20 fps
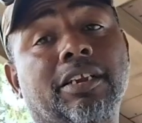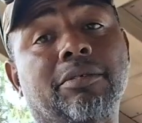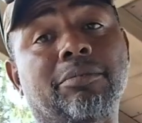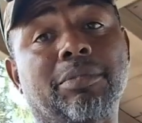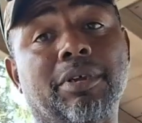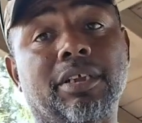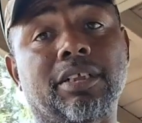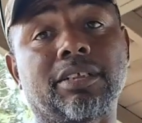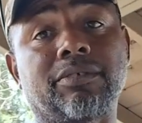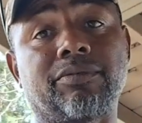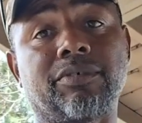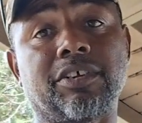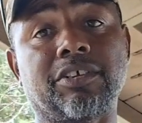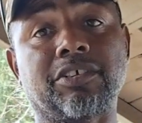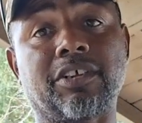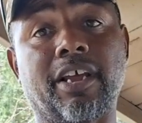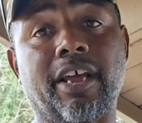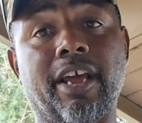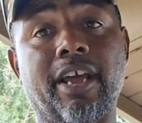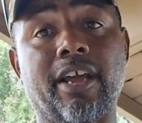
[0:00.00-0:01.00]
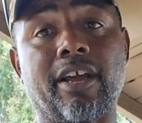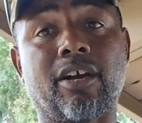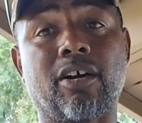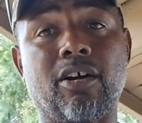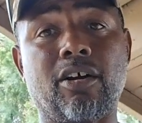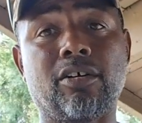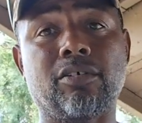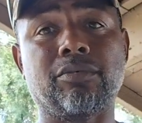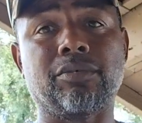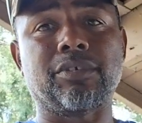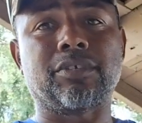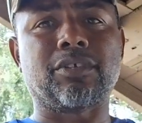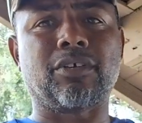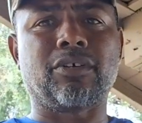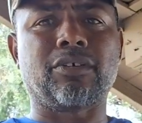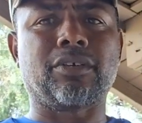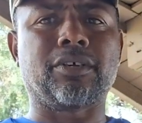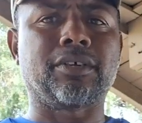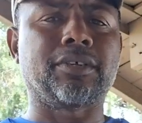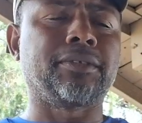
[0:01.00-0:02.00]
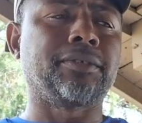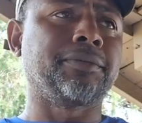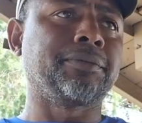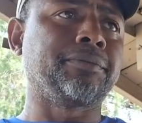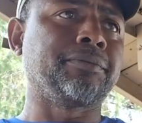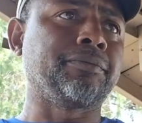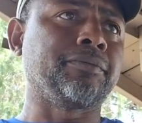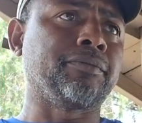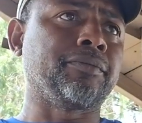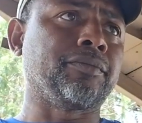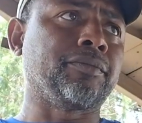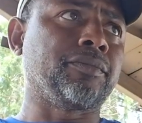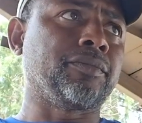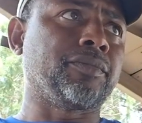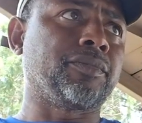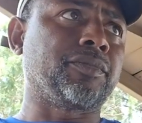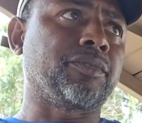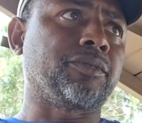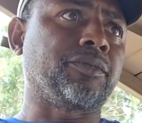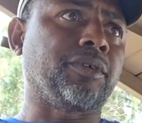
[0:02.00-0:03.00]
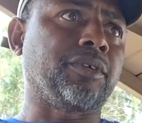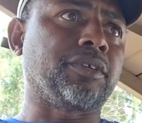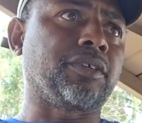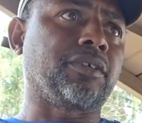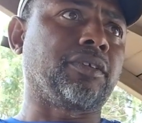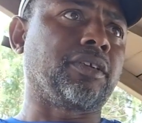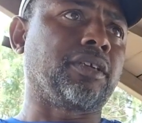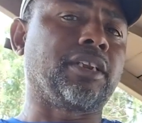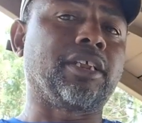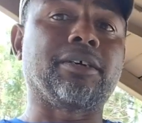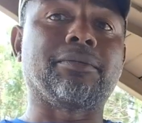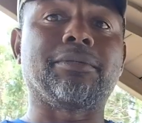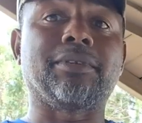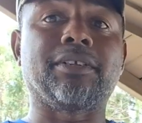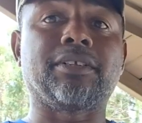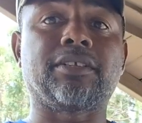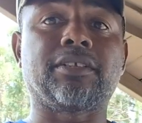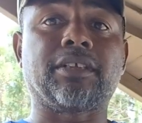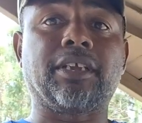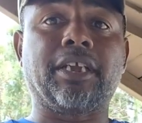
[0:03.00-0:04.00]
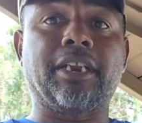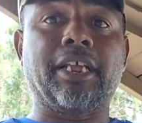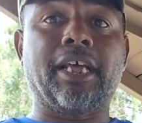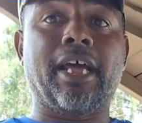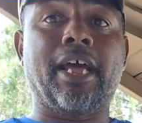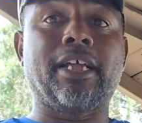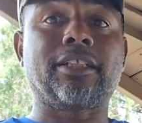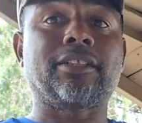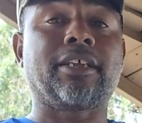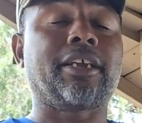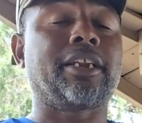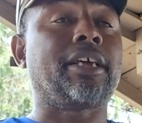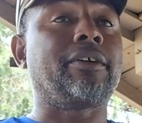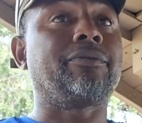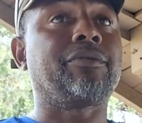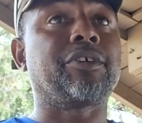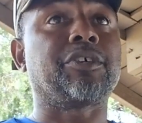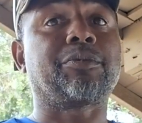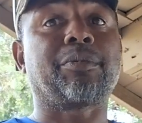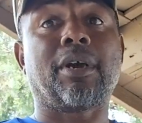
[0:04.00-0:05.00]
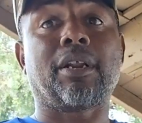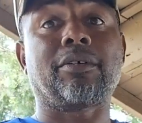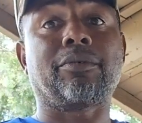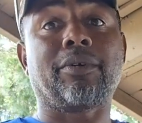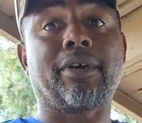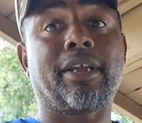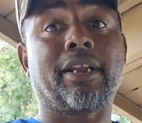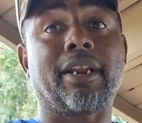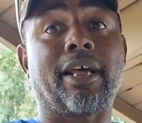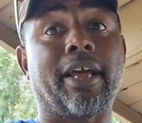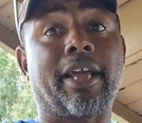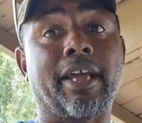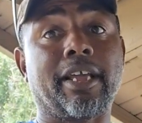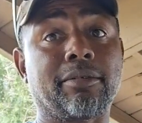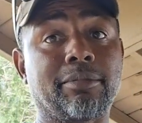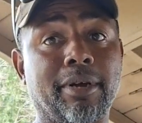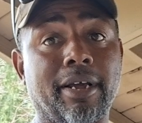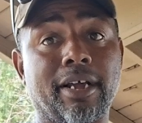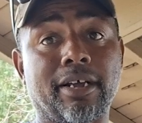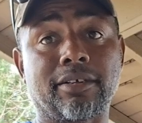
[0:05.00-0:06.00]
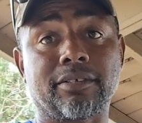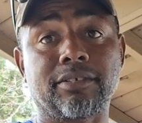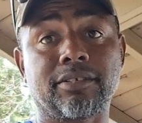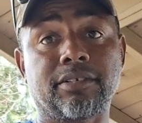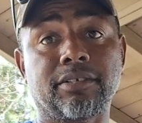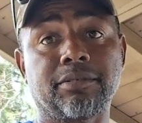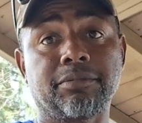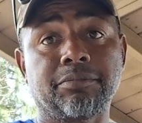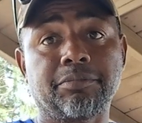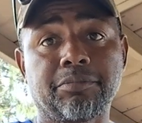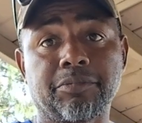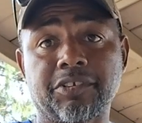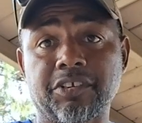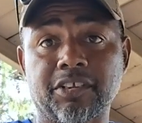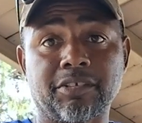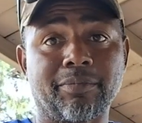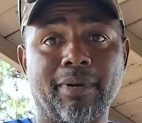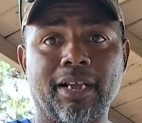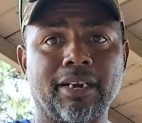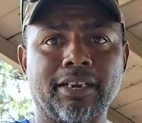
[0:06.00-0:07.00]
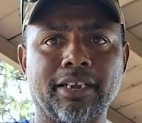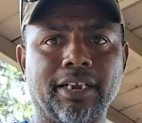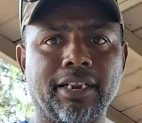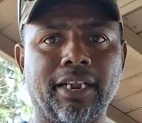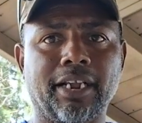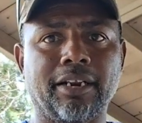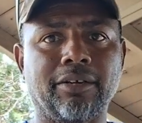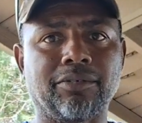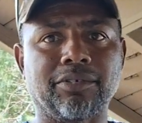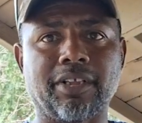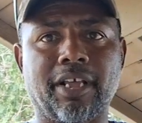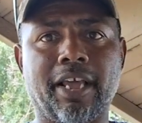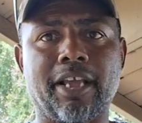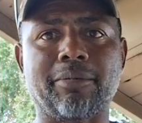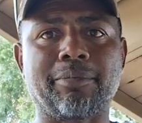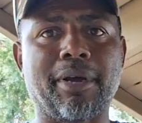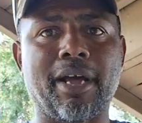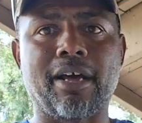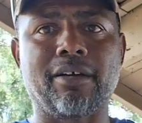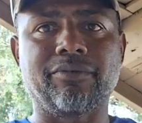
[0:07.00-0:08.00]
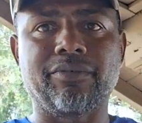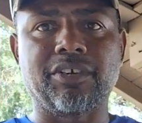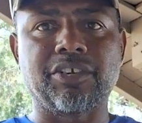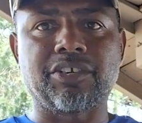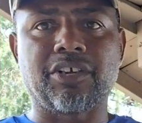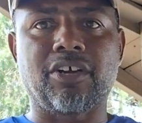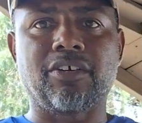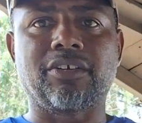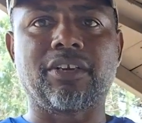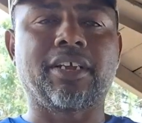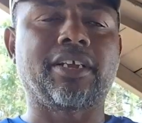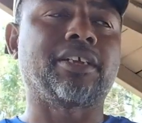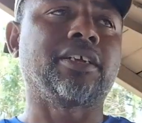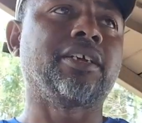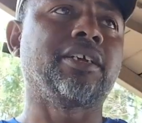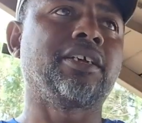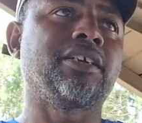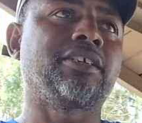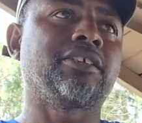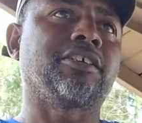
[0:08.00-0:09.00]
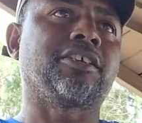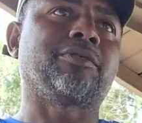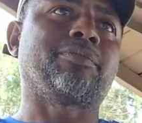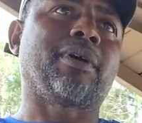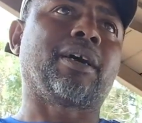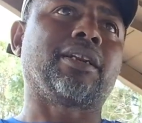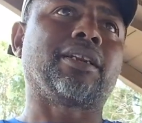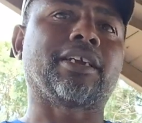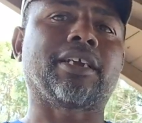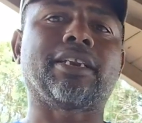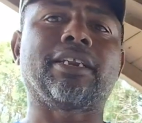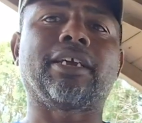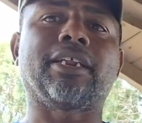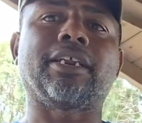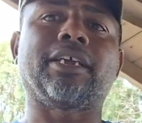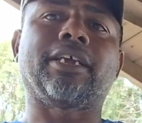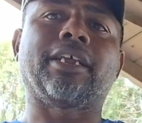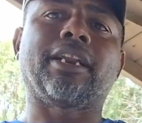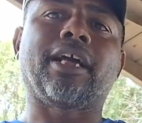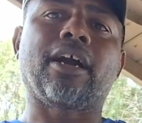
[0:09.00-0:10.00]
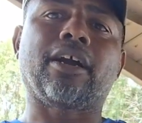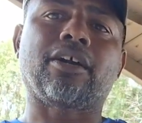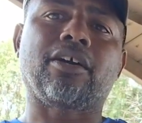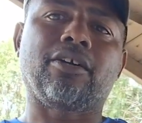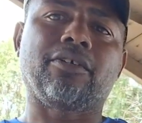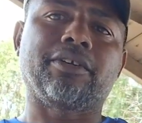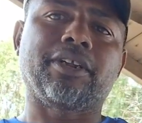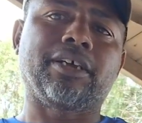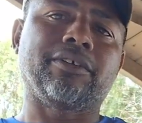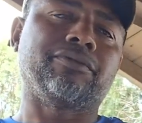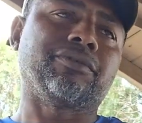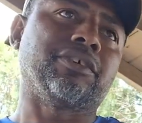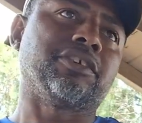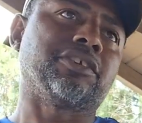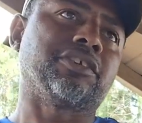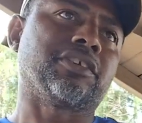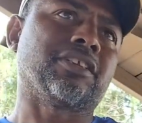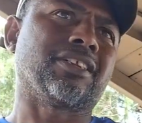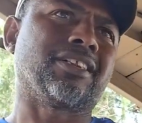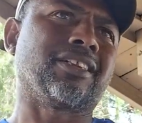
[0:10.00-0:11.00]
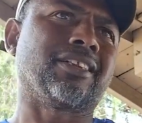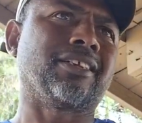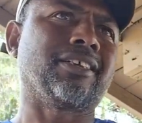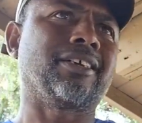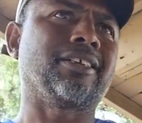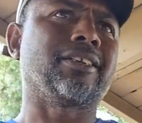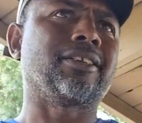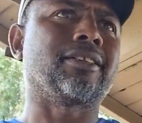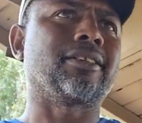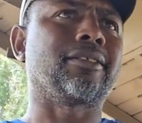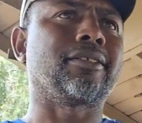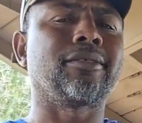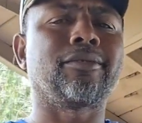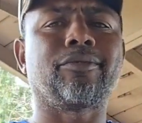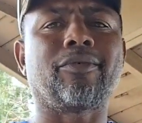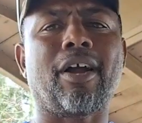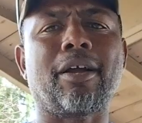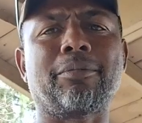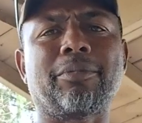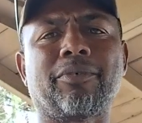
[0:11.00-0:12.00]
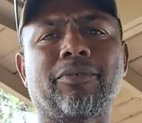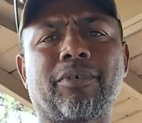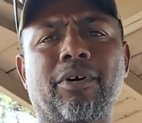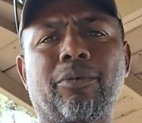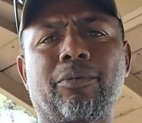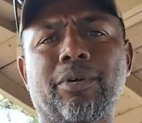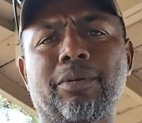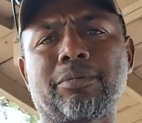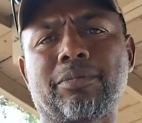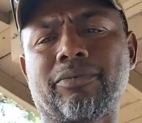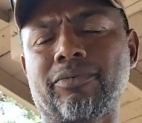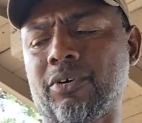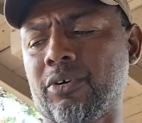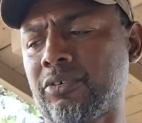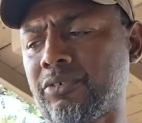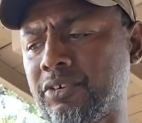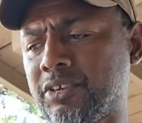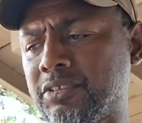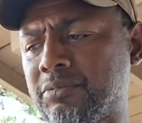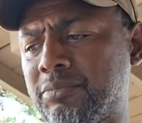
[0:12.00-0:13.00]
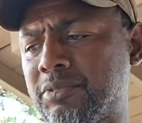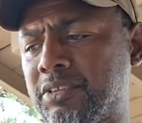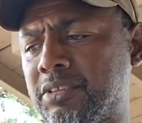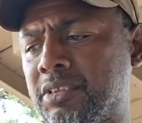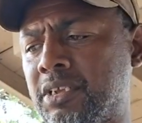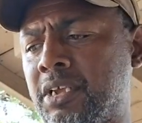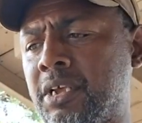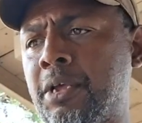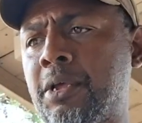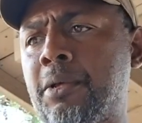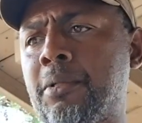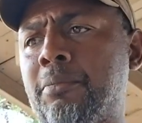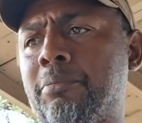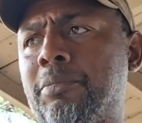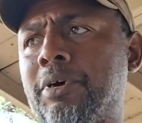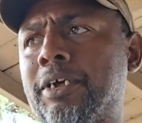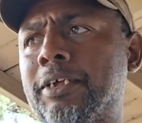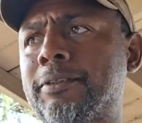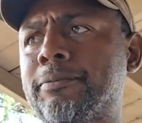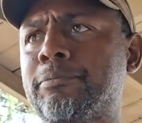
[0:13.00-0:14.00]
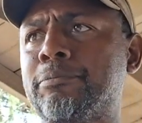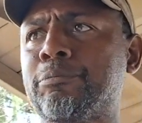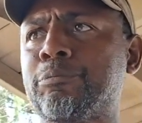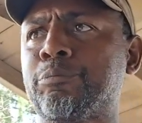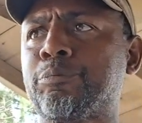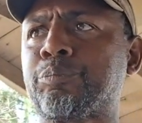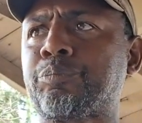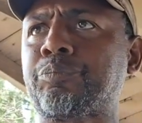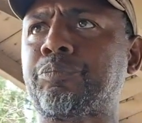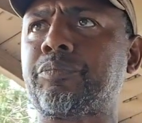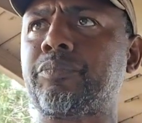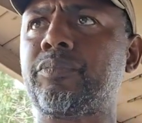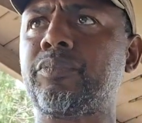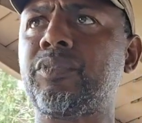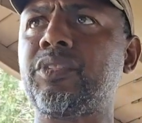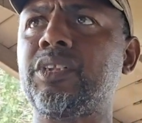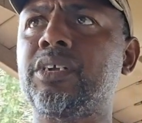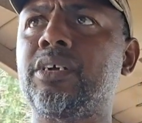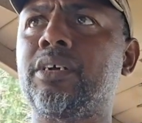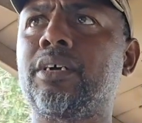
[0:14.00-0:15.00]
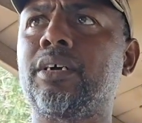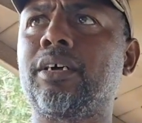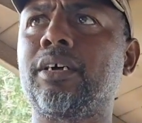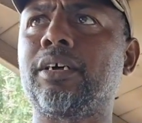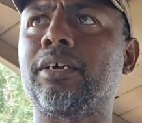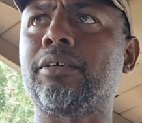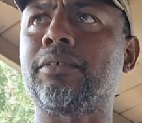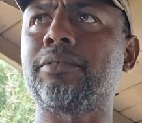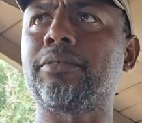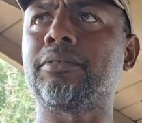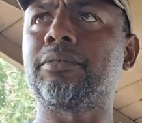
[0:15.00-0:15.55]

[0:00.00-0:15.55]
the biggest fish I had caught was on the lipless, and I think that fish probably weighed like 8 pounds just by looking at it. It was an 8 pound fish all day just by looking at it, and I caught that fish in right before a week before Christmas. But uh,